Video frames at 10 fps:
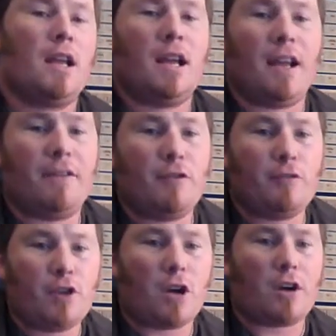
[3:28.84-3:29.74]
If you've
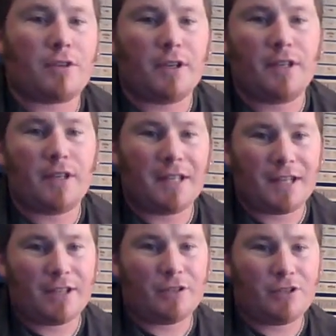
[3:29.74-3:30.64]
got
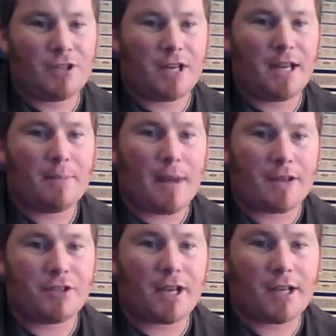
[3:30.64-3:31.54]
your G
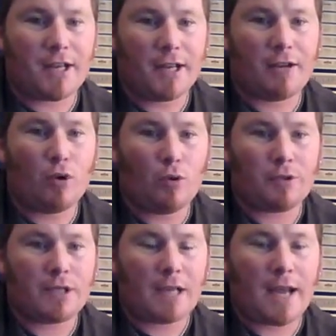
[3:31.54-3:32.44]
major key chord
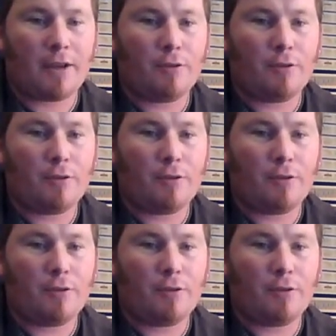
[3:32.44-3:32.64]
scale